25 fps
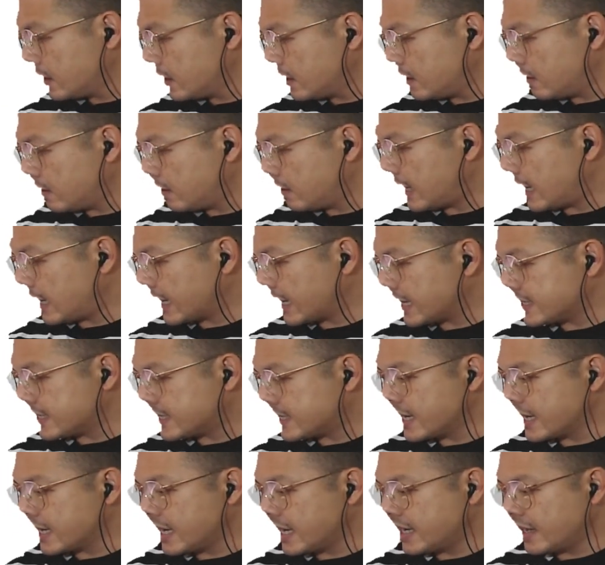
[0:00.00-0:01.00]
Right, like I say
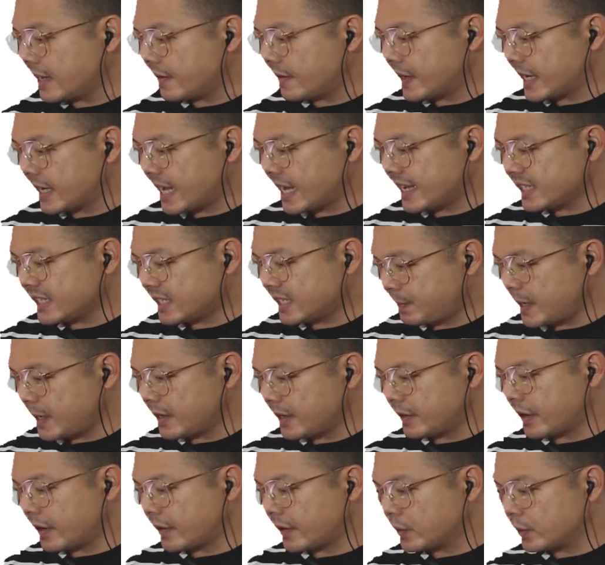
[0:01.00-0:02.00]
again, if it gains speed, you
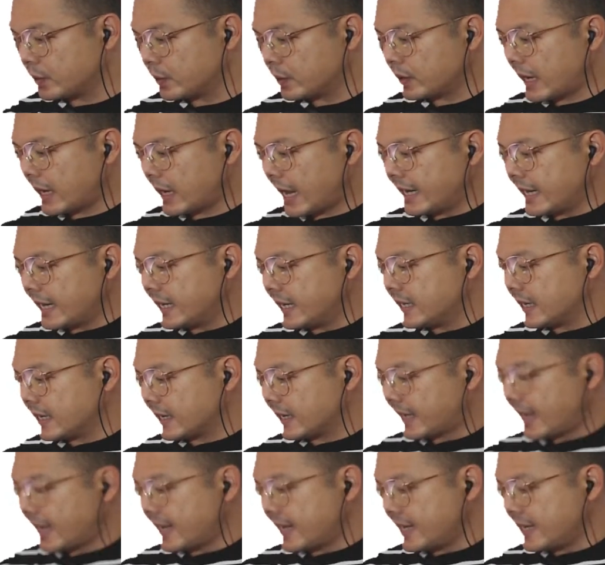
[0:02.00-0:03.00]
have to add in the
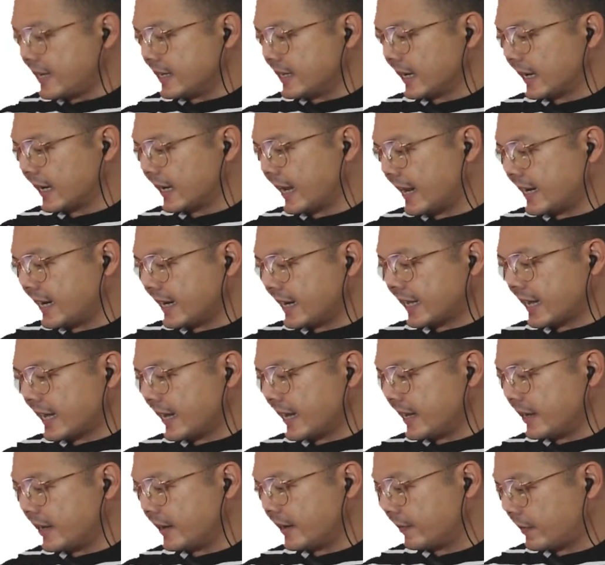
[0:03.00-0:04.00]
KE, the gain in
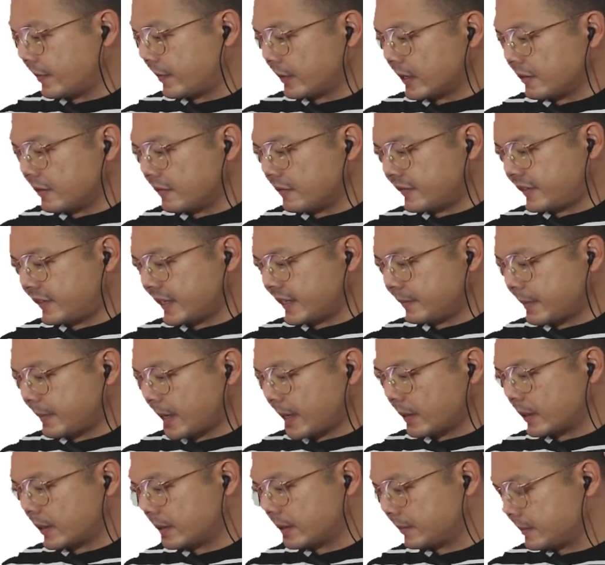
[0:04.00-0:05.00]
KE for the lifting
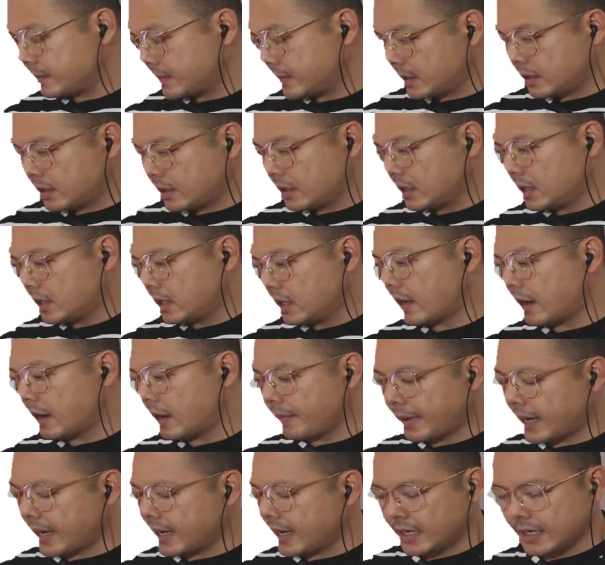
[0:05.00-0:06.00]
power. Right,
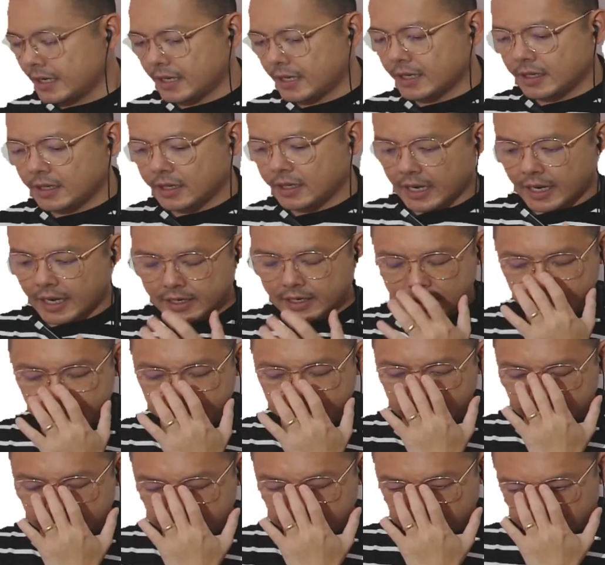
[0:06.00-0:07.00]
but it didn't gain speed,
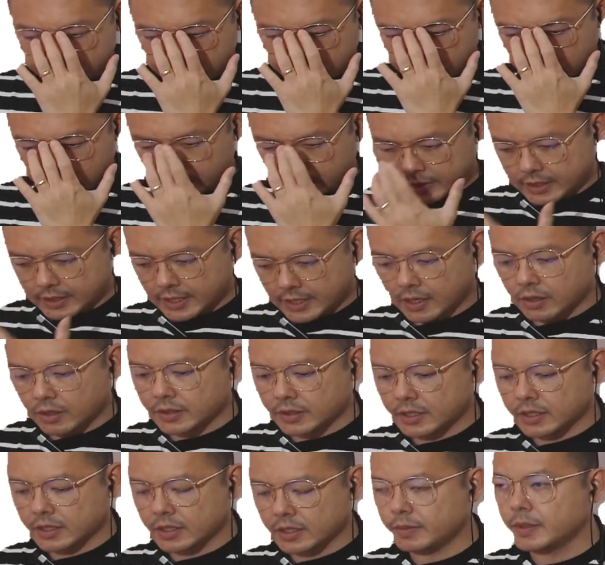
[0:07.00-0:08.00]
so we say
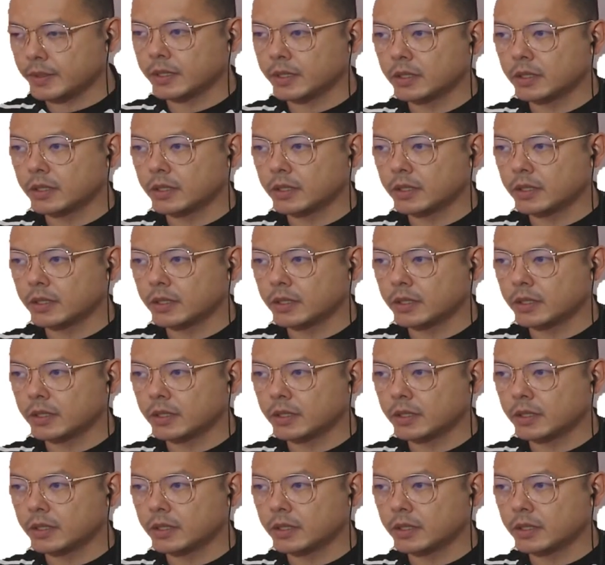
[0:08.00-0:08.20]
constant speed.